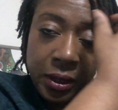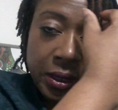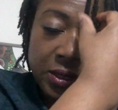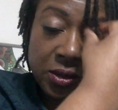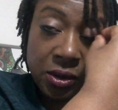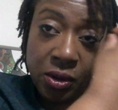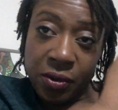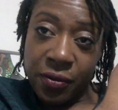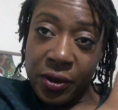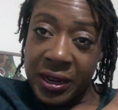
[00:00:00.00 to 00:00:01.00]
It's not
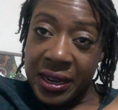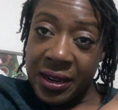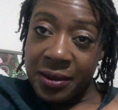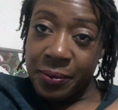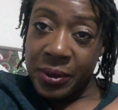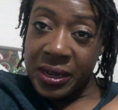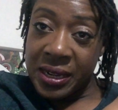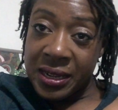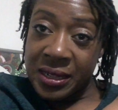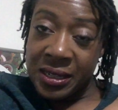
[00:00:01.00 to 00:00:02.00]
locked fully, but it
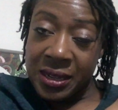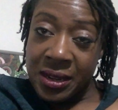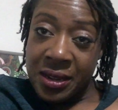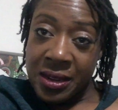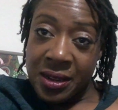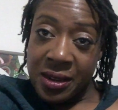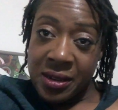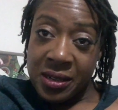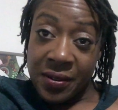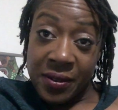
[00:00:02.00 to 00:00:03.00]
is
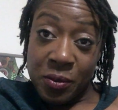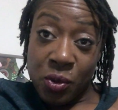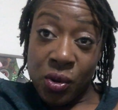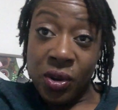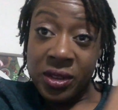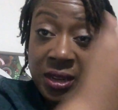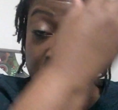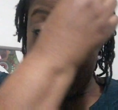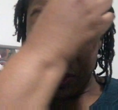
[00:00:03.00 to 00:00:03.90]
definitely more locked than it